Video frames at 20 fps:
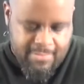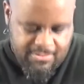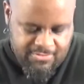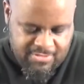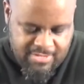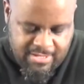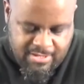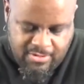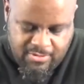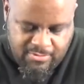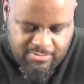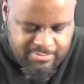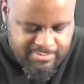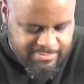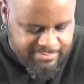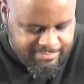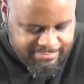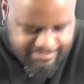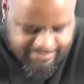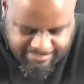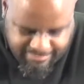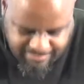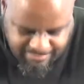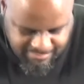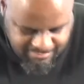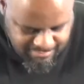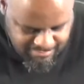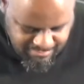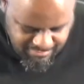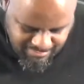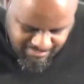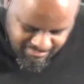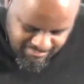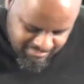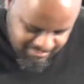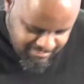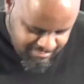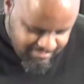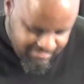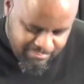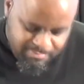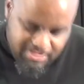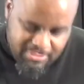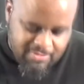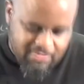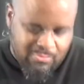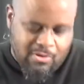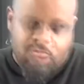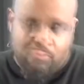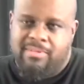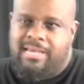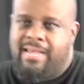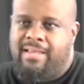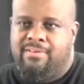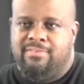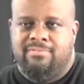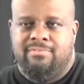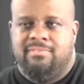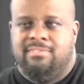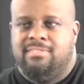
single, put the rope down.